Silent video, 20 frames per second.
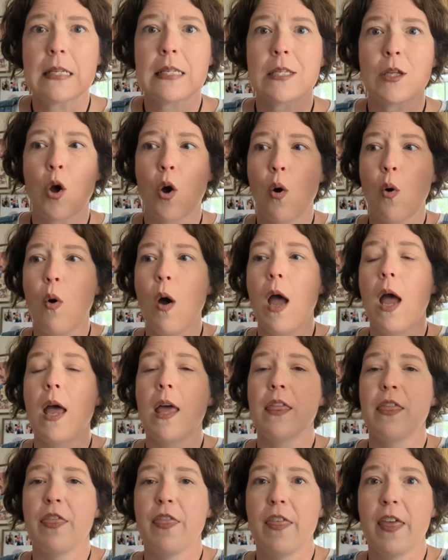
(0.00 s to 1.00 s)
So
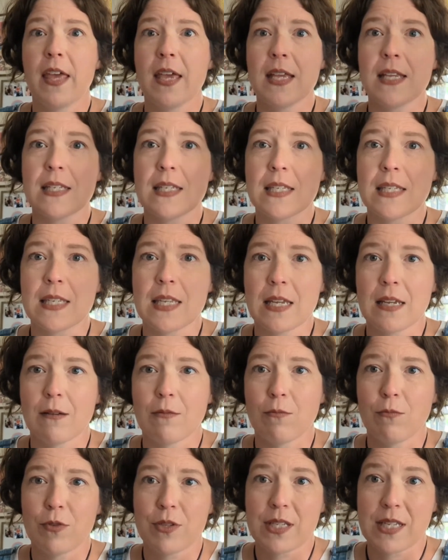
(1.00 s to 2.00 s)
this
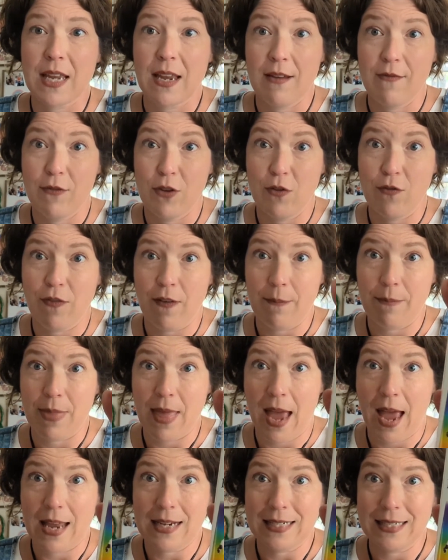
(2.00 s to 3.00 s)
will save you from
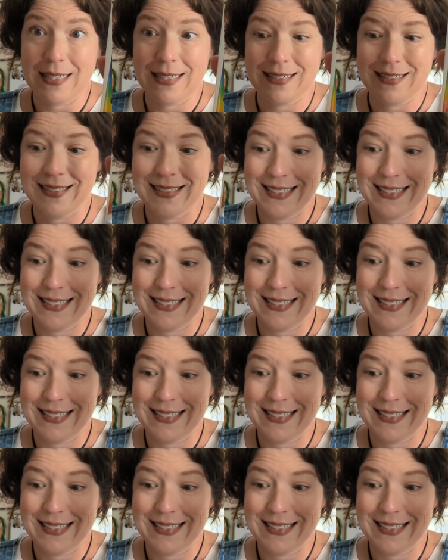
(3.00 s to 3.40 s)
that.